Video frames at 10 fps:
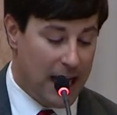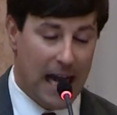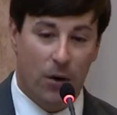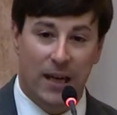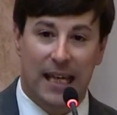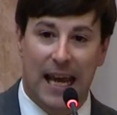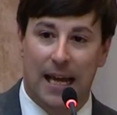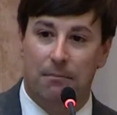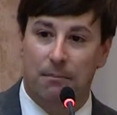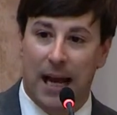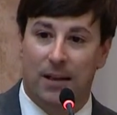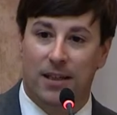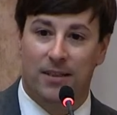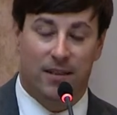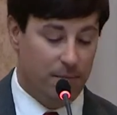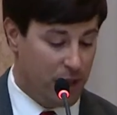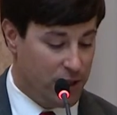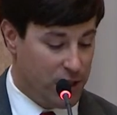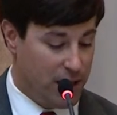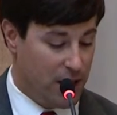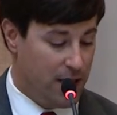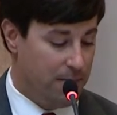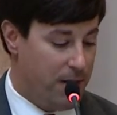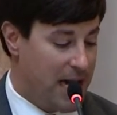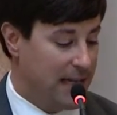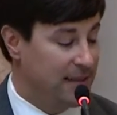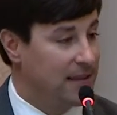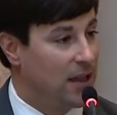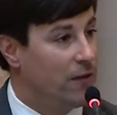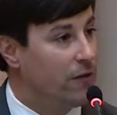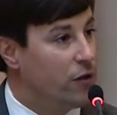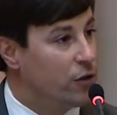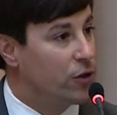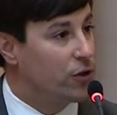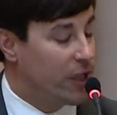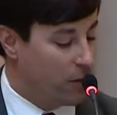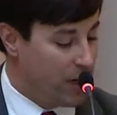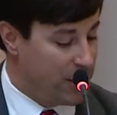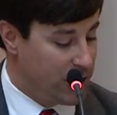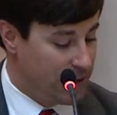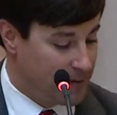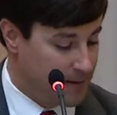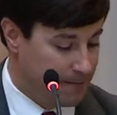how we can't balance the budget on the backs of the future generations.